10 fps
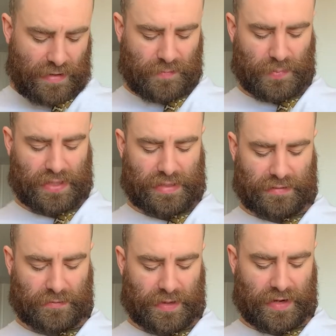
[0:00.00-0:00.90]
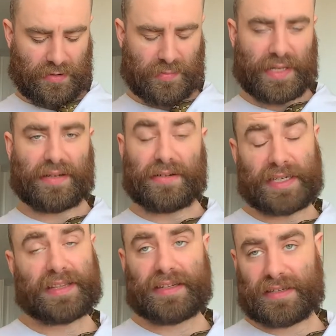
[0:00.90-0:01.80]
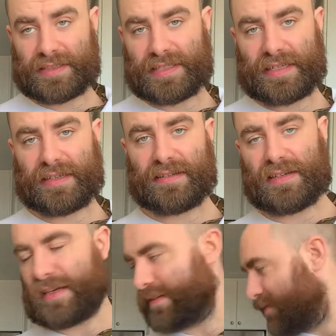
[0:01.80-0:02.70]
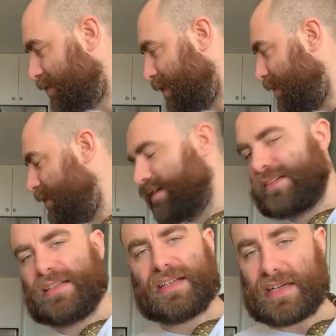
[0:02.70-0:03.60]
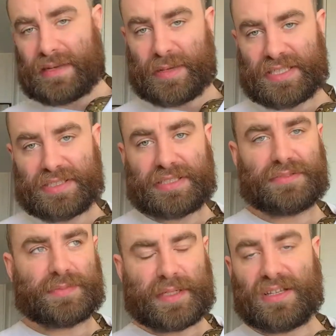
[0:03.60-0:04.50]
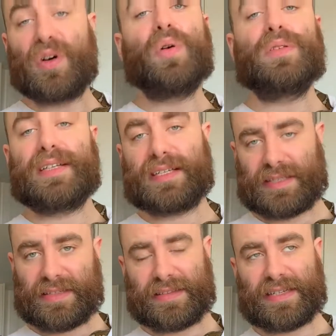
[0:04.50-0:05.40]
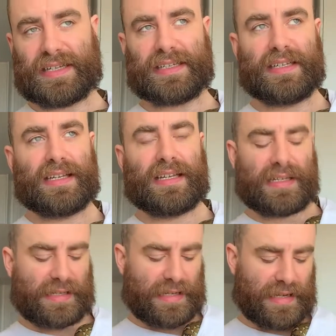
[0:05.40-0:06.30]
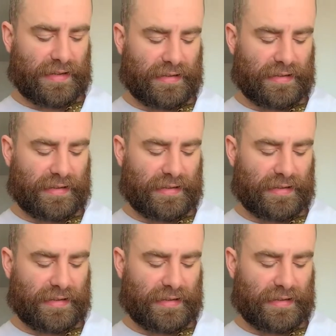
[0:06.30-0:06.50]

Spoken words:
But without me going in there and taking her out of her hide, I imagine she would spend the whole day in the hide.